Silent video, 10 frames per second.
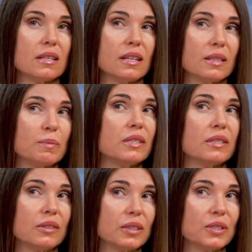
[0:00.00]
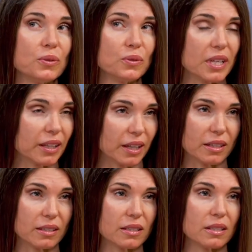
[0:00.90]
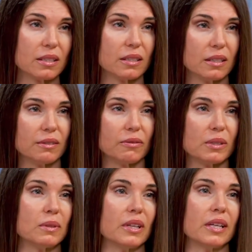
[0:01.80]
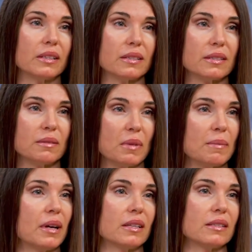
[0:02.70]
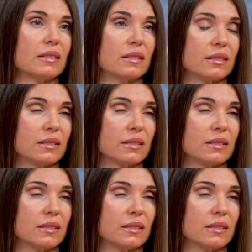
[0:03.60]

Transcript: It's been nearly two decades of replaying this in my mind.